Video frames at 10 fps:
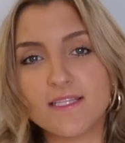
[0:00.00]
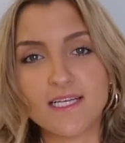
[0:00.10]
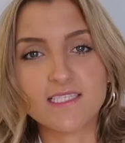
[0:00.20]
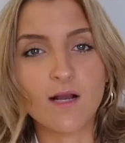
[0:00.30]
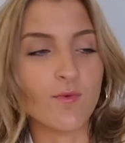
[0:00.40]
It
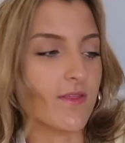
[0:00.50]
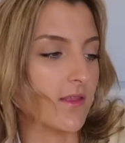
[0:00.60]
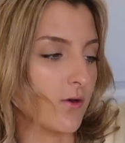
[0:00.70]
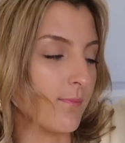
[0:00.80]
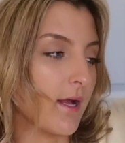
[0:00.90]
does come with a
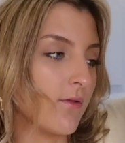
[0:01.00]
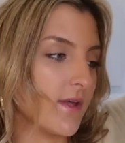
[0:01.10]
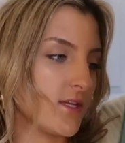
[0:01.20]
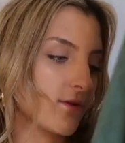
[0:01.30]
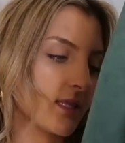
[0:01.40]
little belt
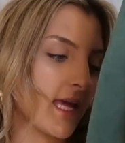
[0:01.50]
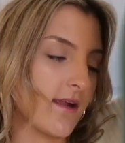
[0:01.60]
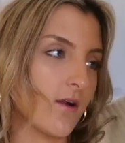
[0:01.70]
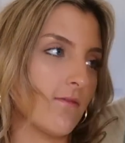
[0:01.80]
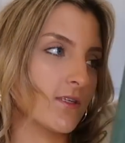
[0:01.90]
that you can
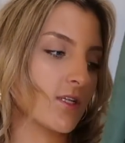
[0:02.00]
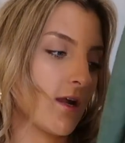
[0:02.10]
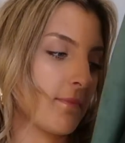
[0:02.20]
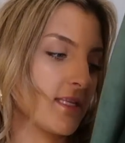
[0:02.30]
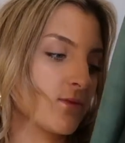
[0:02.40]
layer over
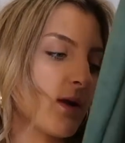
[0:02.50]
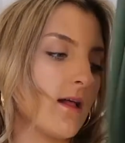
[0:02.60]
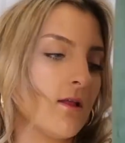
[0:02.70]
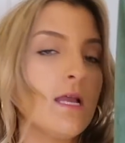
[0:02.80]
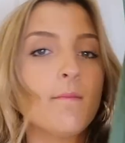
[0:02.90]
top as
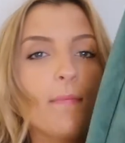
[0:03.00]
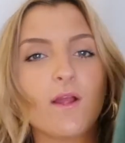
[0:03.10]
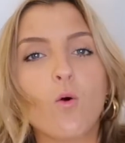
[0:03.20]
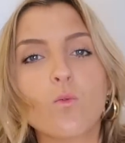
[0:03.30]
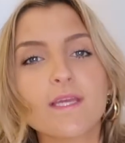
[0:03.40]
well.
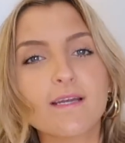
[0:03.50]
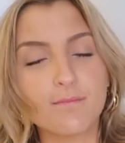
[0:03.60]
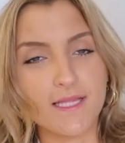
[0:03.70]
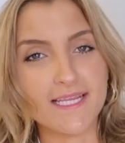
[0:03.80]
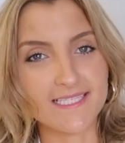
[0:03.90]
My only
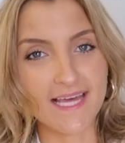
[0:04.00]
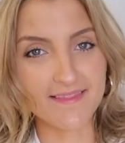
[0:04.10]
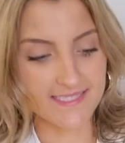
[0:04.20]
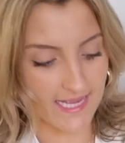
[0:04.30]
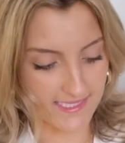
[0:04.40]
complaint is
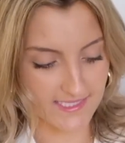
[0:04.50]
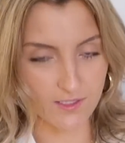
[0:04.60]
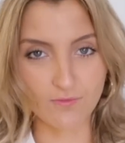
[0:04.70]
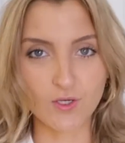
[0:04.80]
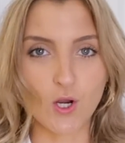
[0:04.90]
that this has
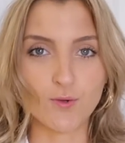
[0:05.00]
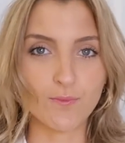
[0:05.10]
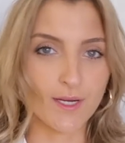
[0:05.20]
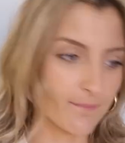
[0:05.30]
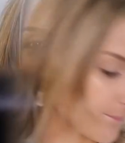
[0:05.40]
silver
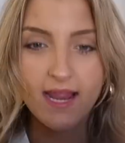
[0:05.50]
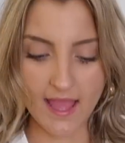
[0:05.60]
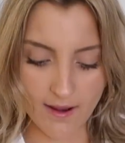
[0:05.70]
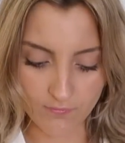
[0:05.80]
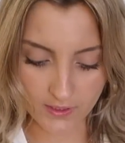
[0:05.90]
hardware. Okay,
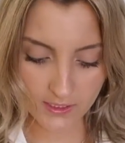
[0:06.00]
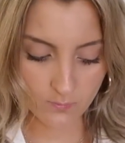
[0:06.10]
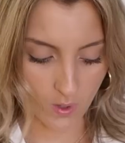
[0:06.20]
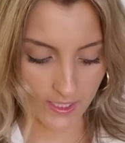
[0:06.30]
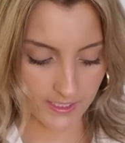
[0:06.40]
I
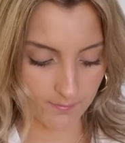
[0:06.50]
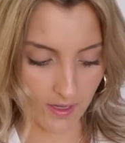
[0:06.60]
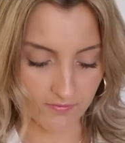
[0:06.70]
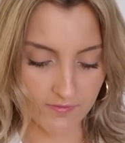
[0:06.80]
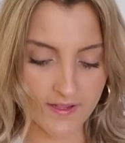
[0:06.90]
really wanted a
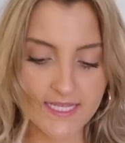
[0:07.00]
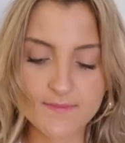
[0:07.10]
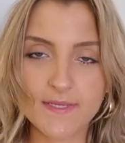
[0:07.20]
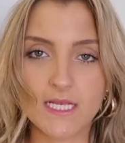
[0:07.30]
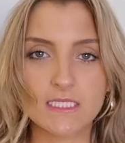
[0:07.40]
puffer
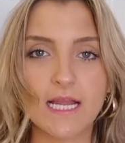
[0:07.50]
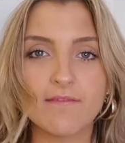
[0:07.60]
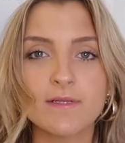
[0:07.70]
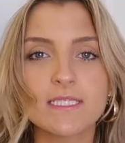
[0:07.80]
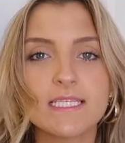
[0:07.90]
vest because
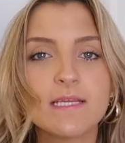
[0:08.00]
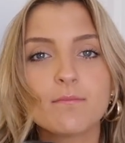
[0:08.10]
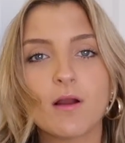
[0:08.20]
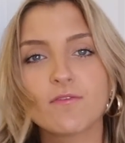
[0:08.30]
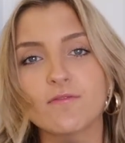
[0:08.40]
I've been
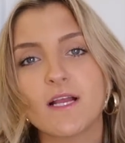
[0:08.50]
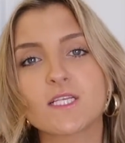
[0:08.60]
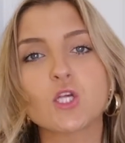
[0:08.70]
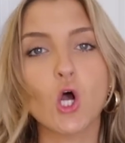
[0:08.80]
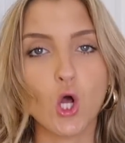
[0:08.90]
seeing puffer
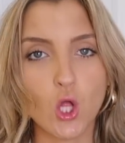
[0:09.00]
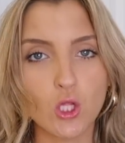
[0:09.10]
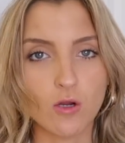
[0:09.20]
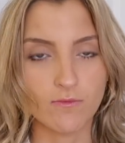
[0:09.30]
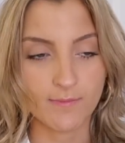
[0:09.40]
vests
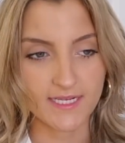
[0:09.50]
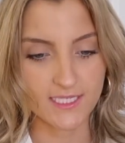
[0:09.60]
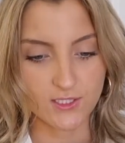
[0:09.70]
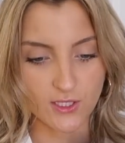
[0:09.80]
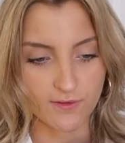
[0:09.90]
all over my
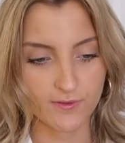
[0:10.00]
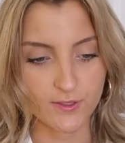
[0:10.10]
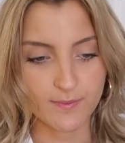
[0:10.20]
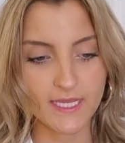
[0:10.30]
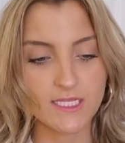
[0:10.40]
TikTok for
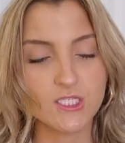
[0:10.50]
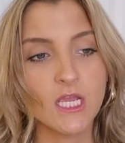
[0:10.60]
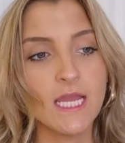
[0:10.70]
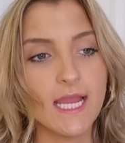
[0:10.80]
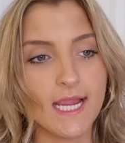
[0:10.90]
you page,
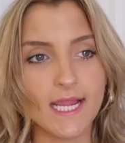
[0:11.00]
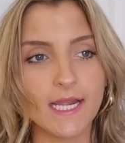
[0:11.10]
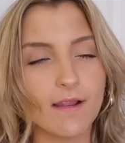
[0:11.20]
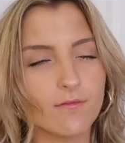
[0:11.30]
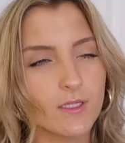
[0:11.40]

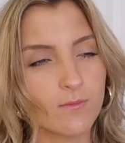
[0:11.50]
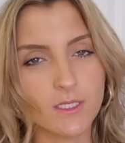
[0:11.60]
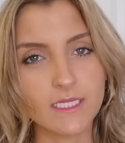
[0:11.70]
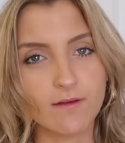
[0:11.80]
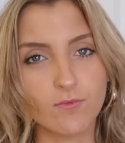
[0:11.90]
and I really
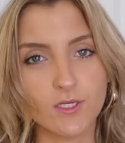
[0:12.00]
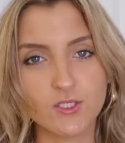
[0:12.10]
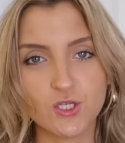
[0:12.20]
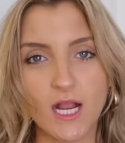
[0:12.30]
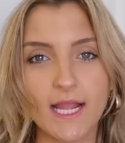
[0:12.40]
wanted to give one
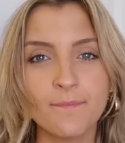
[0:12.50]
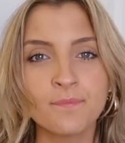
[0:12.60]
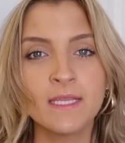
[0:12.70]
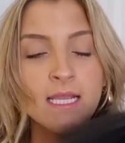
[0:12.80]
a try.